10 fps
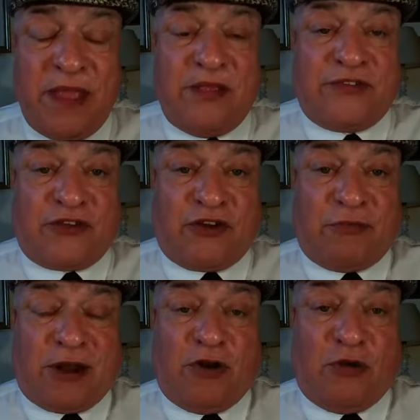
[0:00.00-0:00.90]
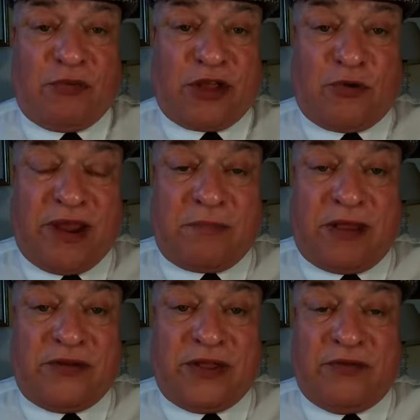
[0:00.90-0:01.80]
Scottie McClue with a quick
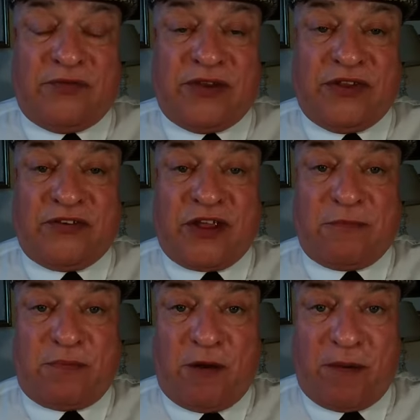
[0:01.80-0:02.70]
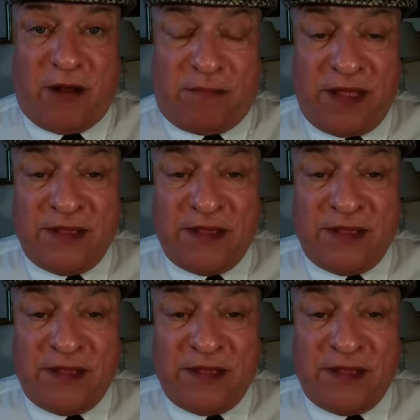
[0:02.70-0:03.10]
Monday evening tea time pop-up